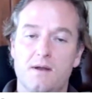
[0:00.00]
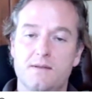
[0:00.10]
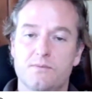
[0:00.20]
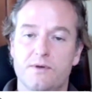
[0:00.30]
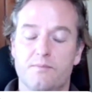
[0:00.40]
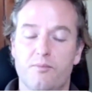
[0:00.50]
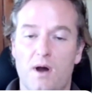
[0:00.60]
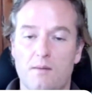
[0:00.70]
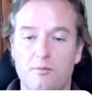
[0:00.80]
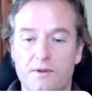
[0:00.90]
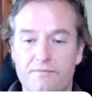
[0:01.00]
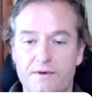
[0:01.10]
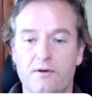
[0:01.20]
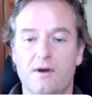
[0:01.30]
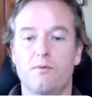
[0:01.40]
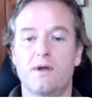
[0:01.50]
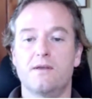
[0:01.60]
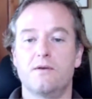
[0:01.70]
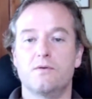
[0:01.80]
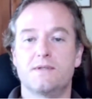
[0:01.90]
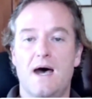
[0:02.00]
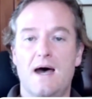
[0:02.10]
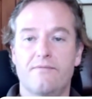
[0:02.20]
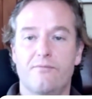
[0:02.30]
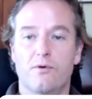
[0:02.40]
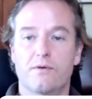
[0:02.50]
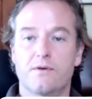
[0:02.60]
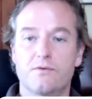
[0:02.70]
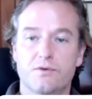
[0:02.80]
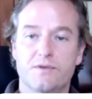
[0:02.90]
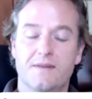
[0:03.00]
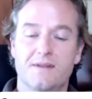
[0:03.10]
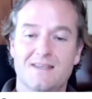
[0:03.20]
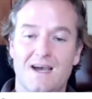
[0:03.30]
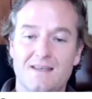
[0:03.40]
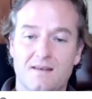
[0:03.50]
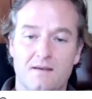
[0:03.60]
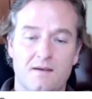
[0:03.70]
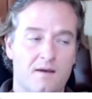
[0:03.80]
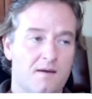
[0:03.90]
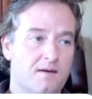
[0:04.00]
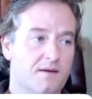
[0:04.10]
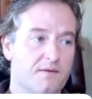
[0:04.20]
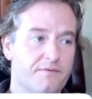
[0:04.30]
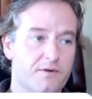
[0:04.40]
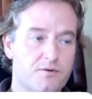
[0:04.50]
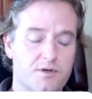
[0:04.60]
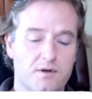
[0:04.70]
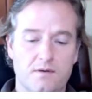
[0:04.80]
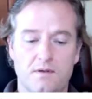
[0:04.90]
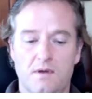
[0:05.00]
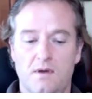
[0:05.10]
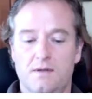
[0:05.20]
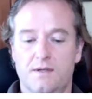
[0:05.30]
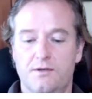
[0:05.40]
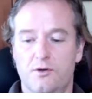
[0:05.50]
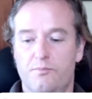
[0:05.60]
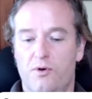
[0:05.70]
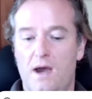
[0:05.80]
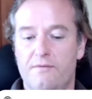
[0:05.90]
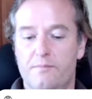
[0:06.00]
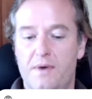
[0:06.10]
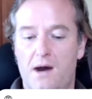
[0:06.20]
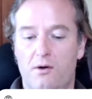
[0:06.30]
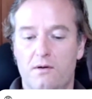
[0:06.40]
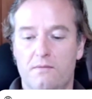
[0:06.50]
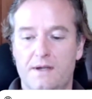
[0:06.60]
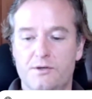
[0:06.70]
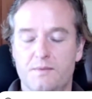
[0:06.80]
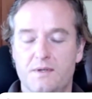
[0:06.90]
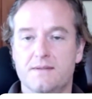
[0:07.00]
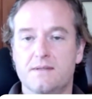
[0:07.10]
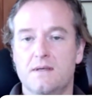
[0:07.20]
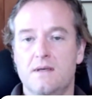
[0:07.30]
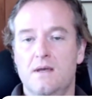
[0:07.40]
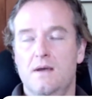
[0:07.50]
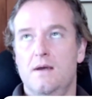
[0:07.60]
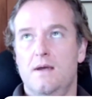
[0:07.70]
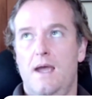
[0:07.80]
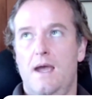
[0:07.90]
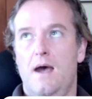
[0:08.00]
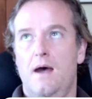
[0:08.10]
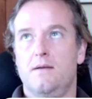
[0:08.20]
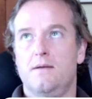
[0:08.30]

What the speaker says: we could probably figure out a way to use that for users on the site in the future to do private power arrangements. And